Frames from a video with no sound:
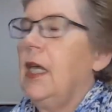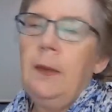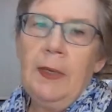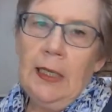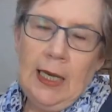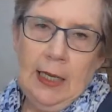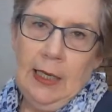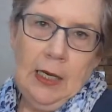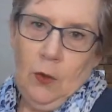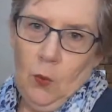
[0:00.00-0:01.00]
hippie la
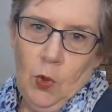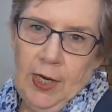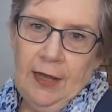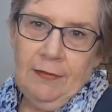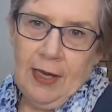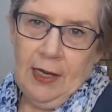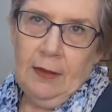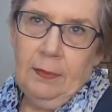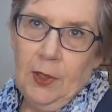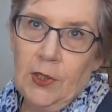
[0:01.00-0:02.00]
la or
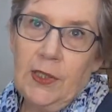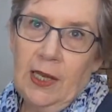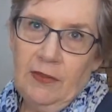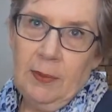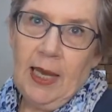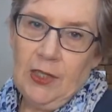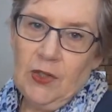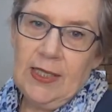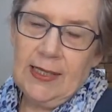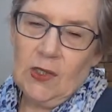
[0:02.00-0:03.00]
whatever because you have your
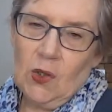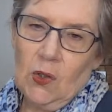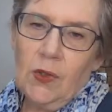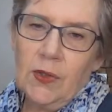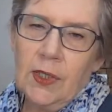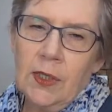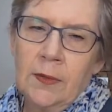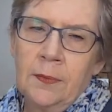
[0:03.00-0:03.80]
pantry stocked,